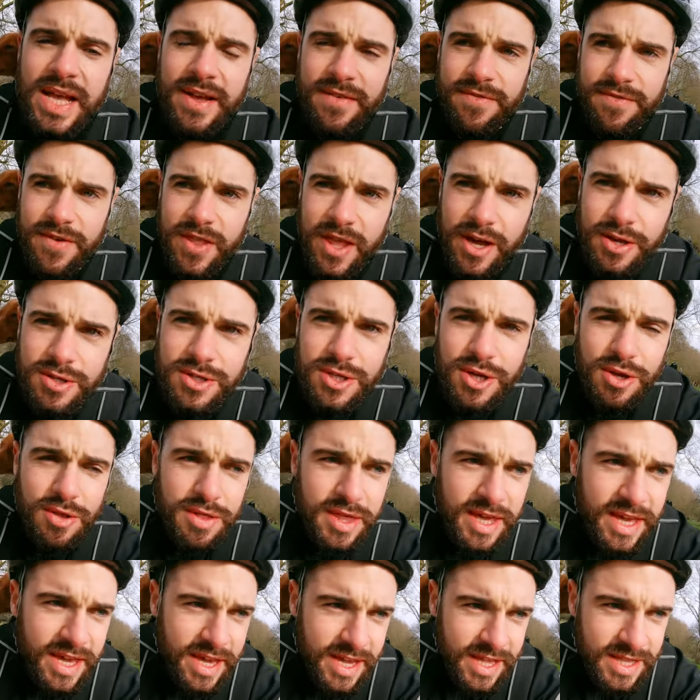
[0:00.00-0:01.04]
For those of you
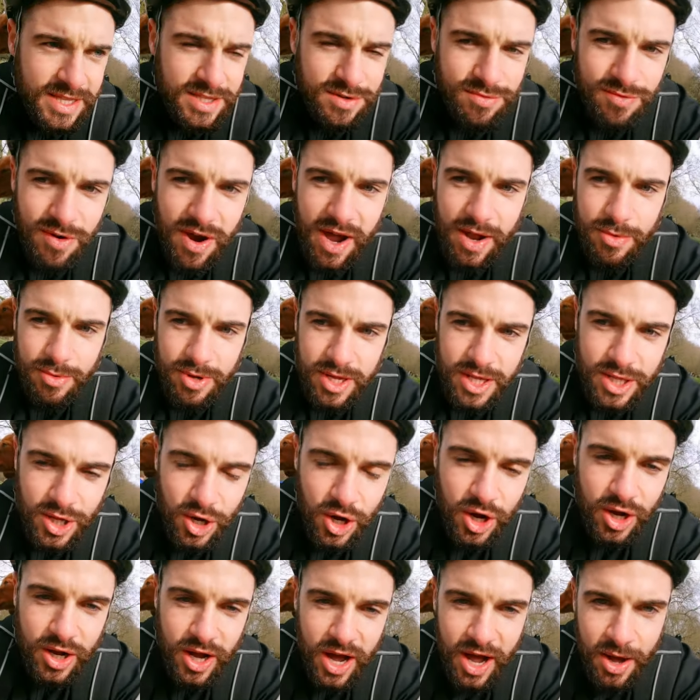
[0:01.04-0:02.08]
thinking to ride with your
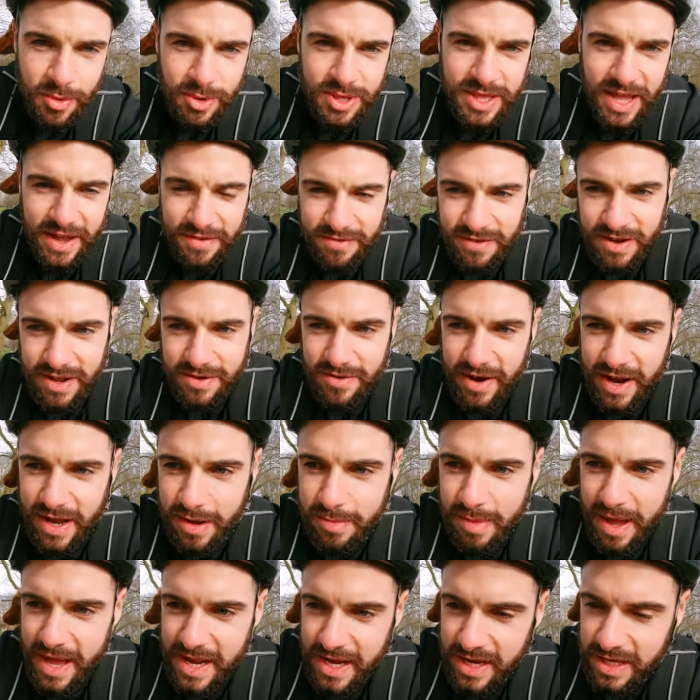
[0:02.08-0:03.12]
dog, I would definitely
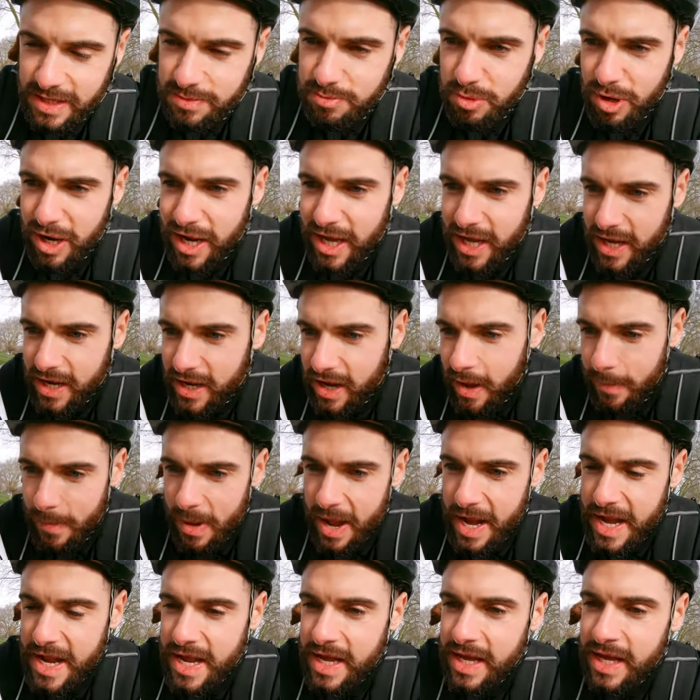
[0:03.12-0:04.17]
recommend. It's brilliant. I
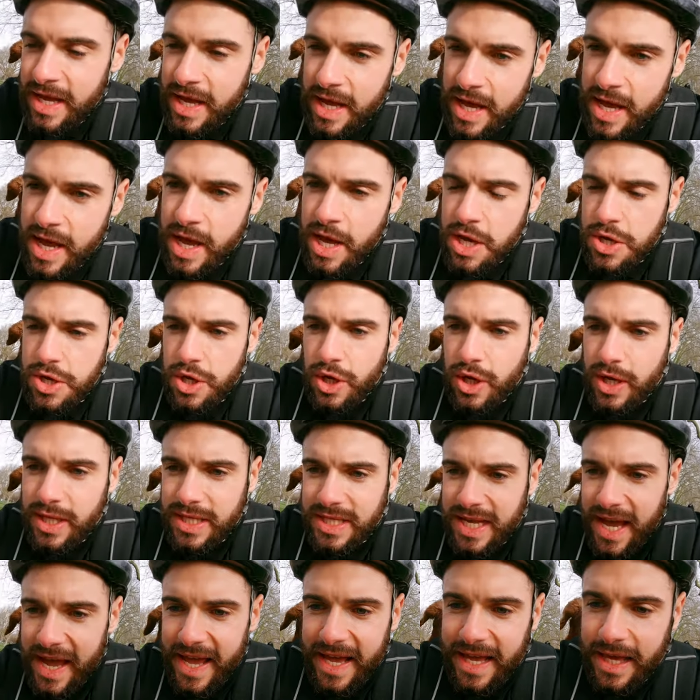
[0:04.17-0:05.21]
mean, you can
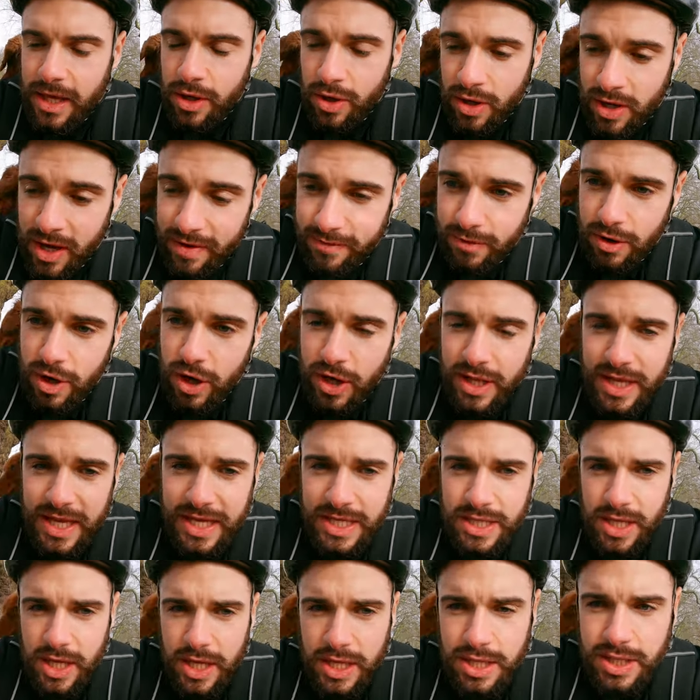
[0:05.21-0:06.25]
take, you can cover a lot of
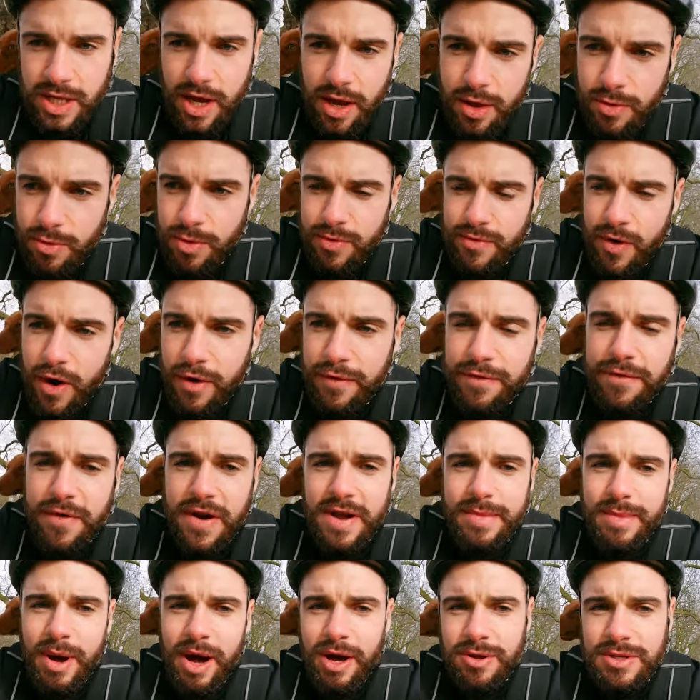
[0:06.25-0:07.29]
distance. So we rode three
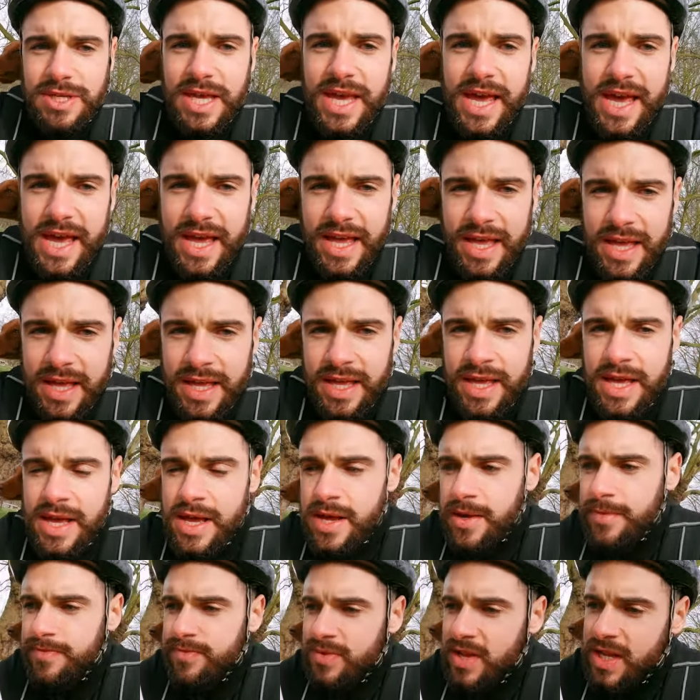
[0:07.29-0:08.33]
miles here,
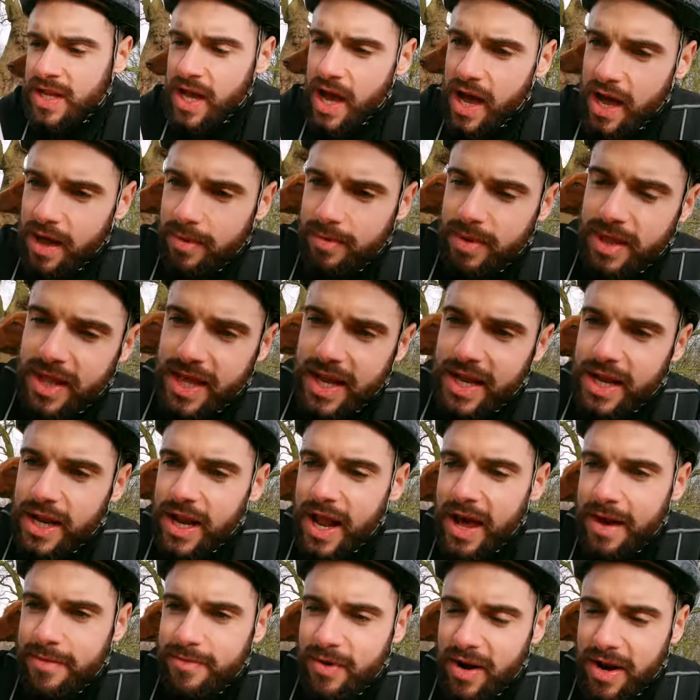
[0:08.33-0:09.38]
um, and then you
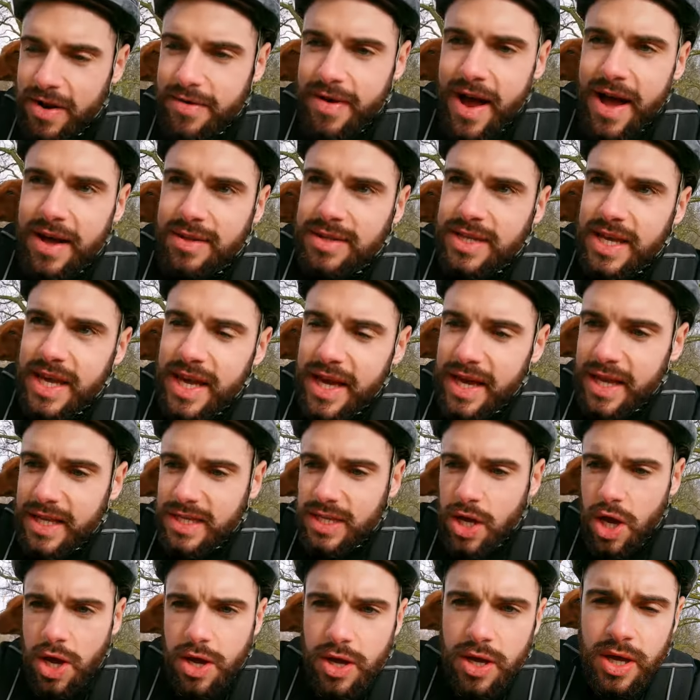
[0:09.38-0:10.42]
let him run around here.
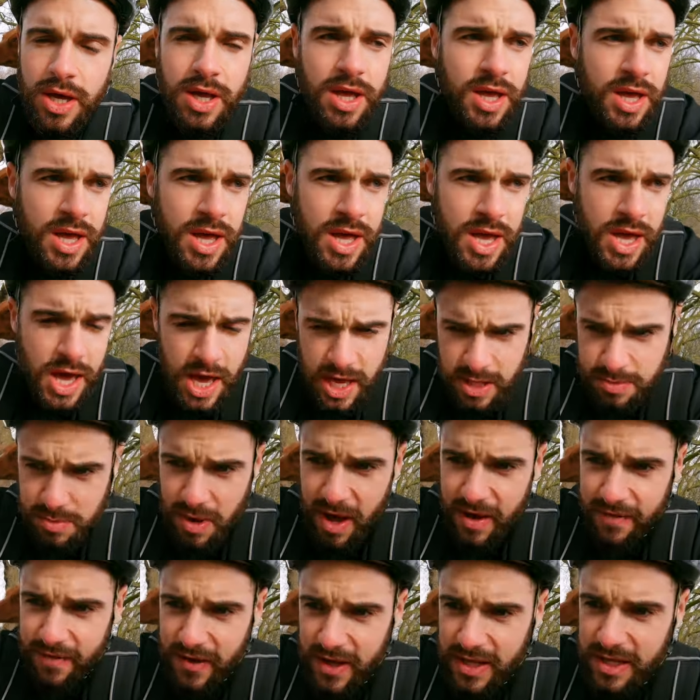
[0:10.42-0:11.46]
So it's
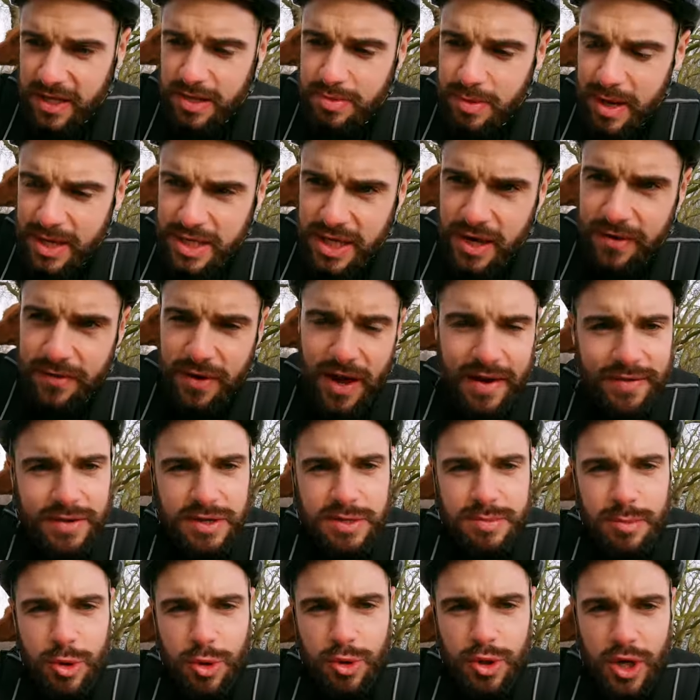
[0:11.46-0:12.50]
perfect, especially if you have a
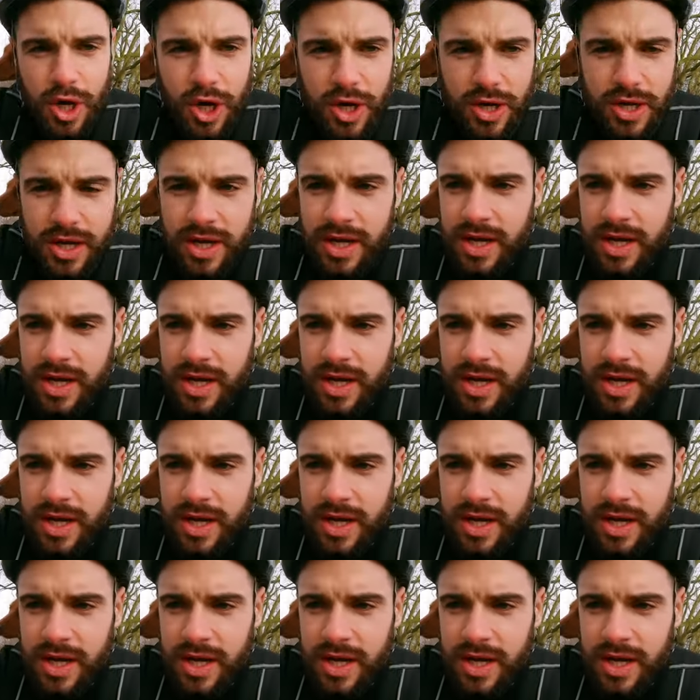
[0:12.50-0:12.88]
small dog.